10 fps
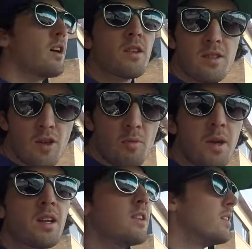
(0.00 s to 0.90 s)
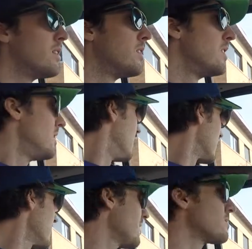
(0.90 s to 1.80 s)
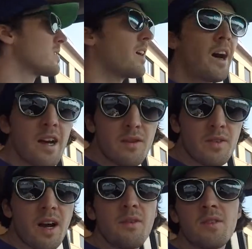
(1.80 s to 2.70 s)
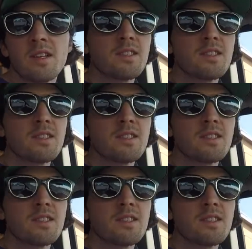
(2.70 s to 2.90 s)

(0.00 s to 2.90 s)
It's no big deal. So that was kind of confidence